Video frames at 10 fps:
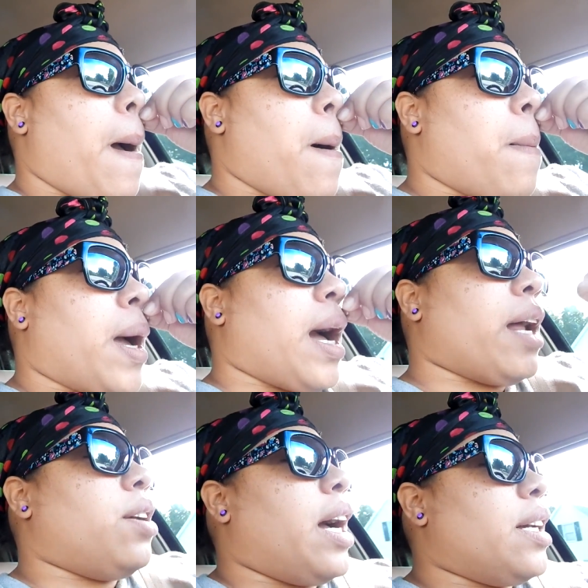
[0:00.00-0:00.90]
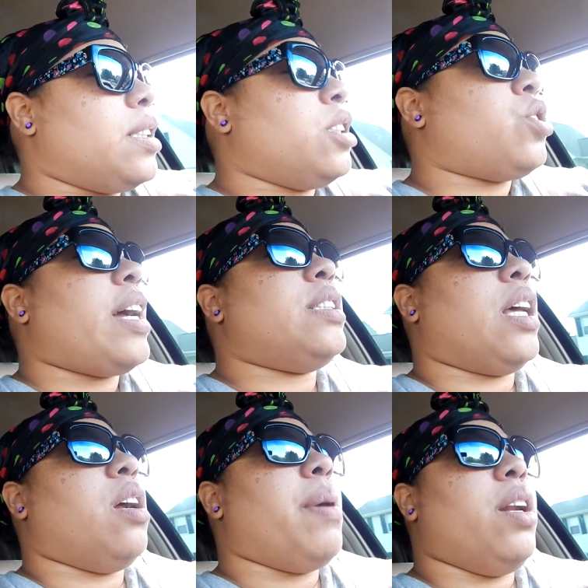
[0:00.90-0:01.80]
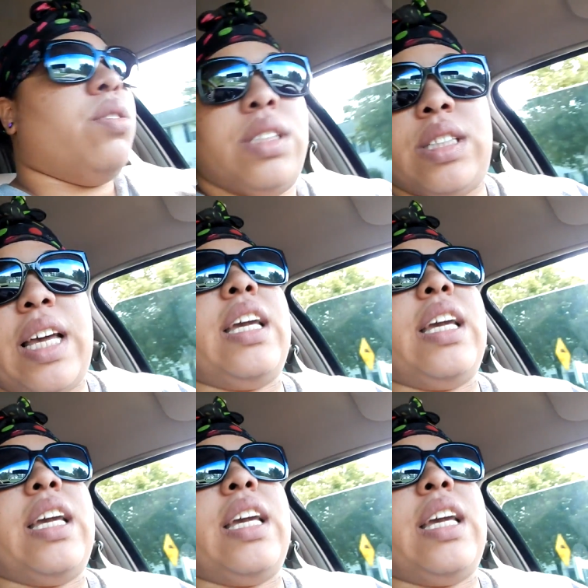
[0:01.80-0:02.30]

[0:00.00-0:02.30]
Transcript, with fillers: Oh my god, you guys. This dry skin on my nose is